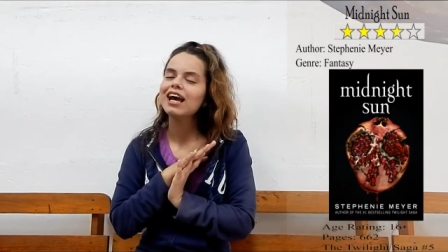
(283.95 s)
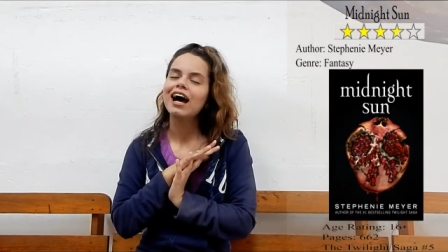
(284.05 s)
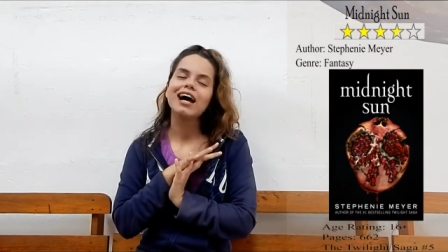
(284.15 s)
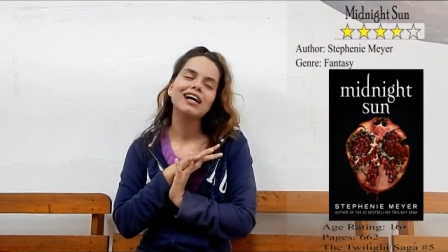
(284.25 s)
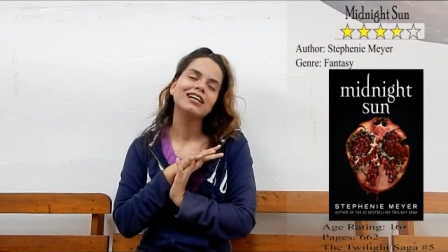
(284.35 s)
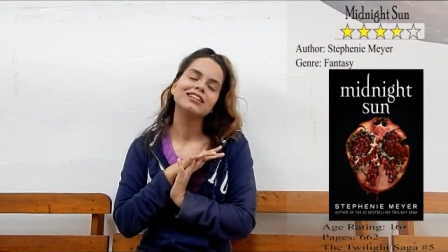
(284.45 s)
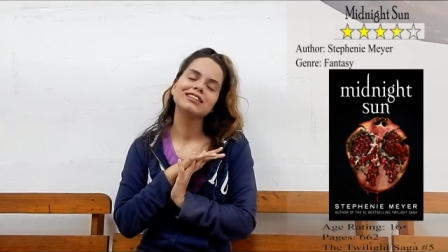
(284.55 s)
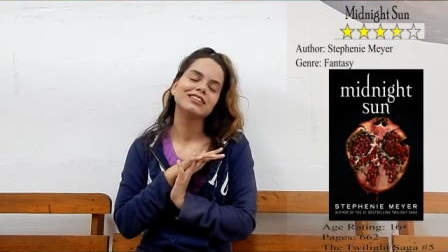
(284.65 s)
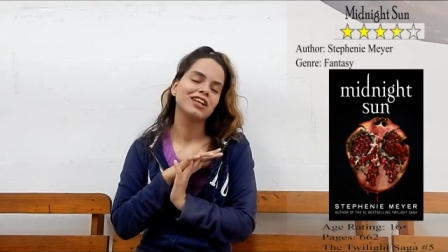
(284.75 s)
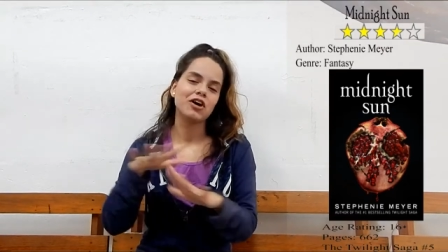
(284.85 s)
I
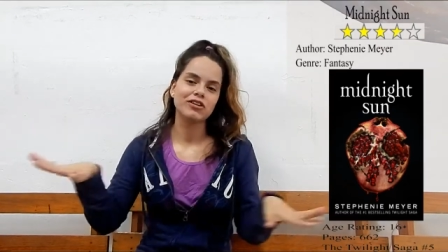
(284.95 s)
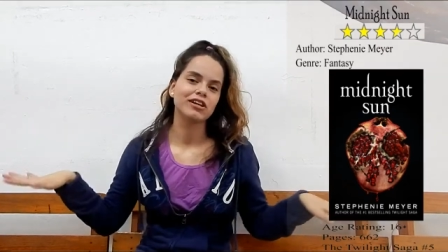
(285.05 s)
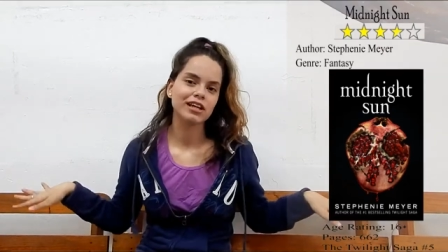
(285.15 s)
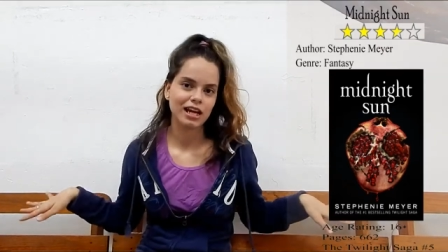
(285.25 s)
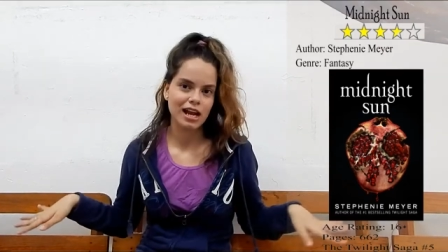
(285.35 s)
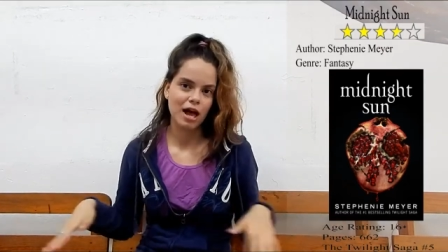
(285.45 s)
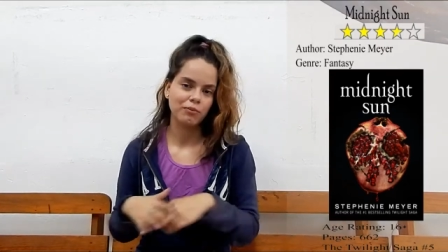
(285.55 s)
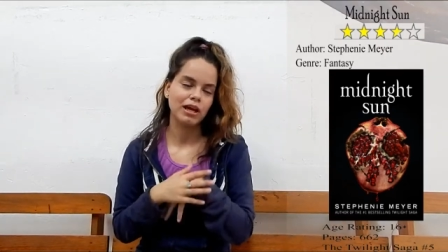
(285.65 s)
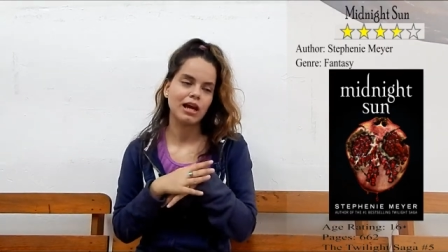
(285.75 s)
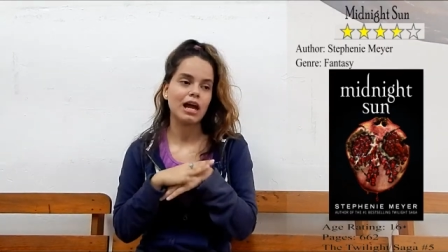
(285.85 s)
just love their
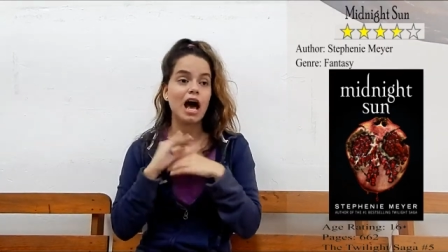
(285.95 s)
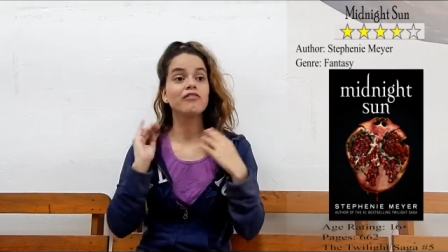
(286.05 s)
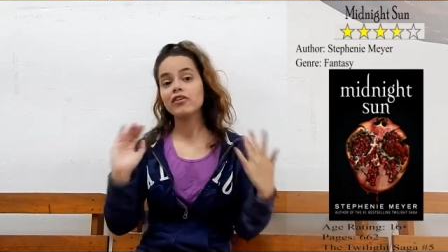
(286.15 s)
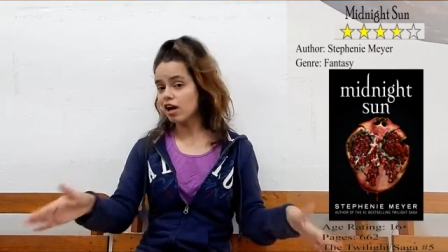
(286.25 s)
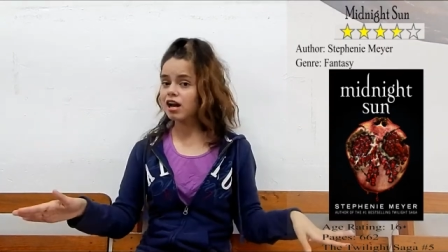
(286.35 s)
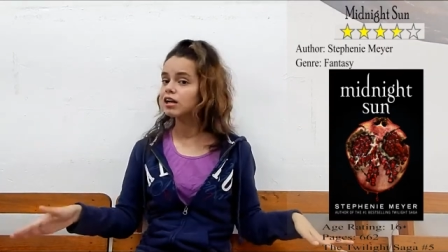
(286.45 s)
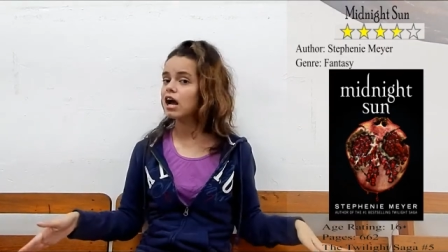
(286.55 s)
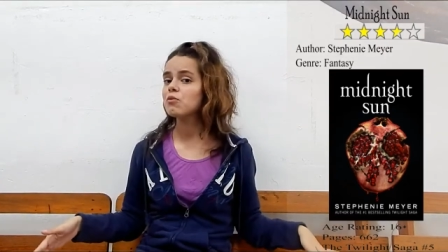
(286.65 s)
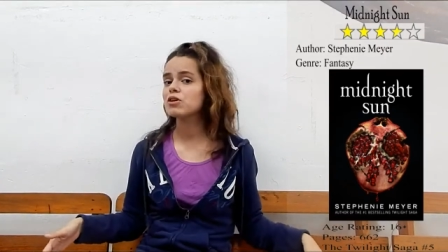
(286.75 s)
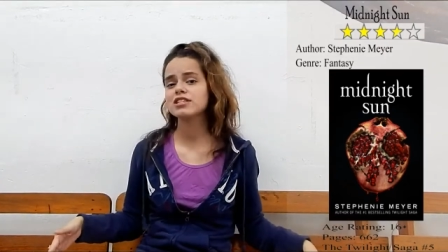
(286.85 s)
dynamic. I have forgotten
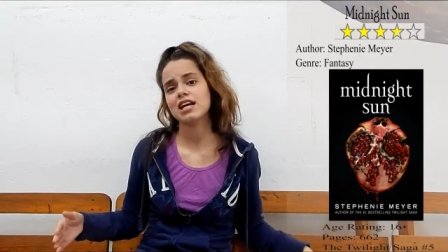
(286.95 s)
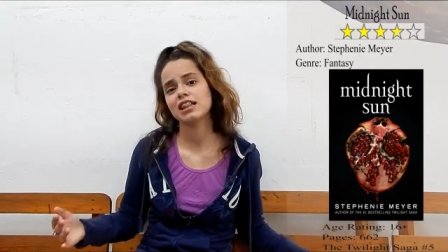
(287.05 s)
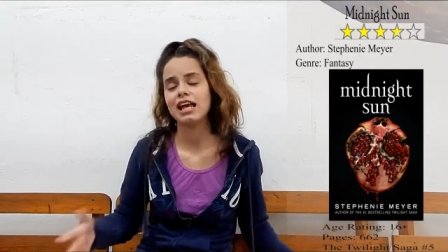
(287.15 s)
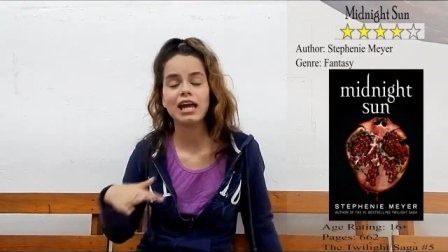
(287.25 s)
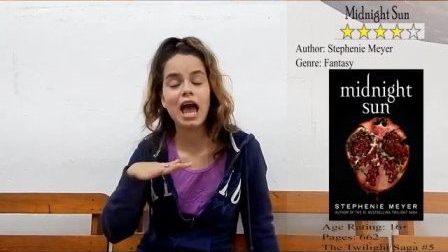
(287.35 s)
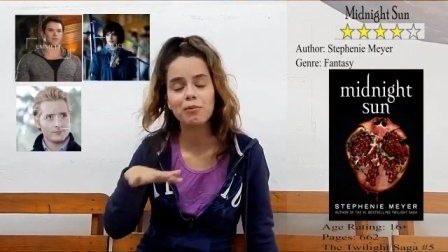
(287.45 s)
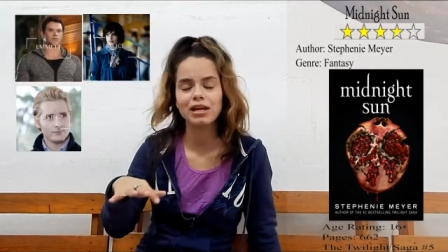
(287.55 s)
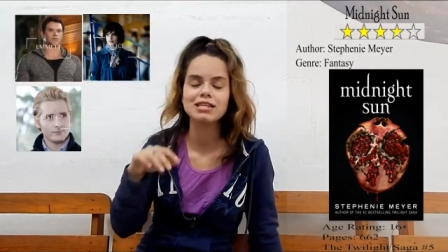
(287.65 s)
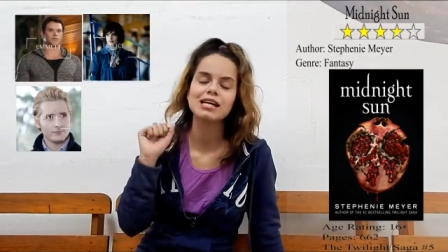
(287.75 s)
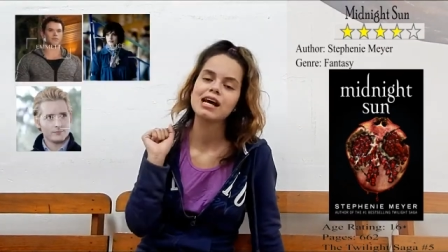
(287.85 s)
how much I like Emmett and